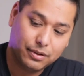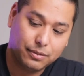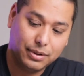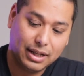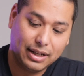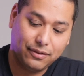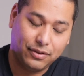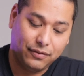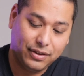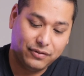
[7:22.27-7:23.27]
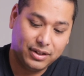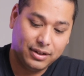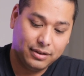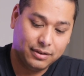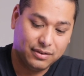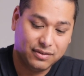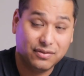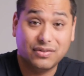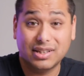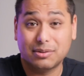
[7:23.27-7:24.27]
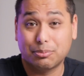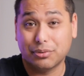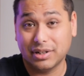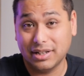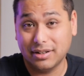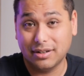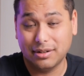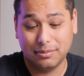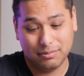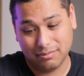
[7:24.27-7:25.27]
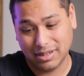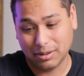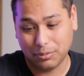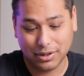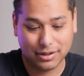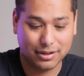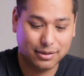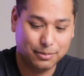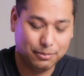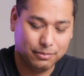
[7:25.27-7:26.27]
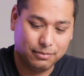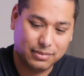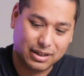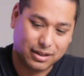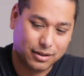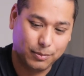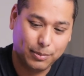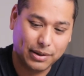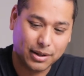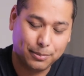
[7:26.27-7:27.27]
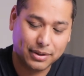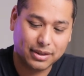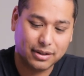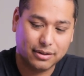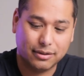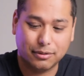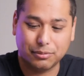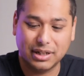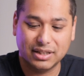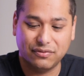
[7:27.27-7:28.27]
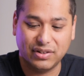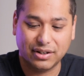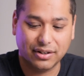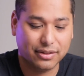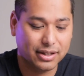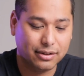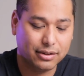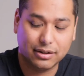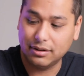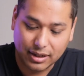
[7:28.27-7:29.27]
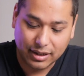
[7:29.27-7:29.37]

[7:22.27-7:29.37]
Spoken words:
We have the 50, it's pretty good, it'll work. Could be better, but the ring is very thin on there.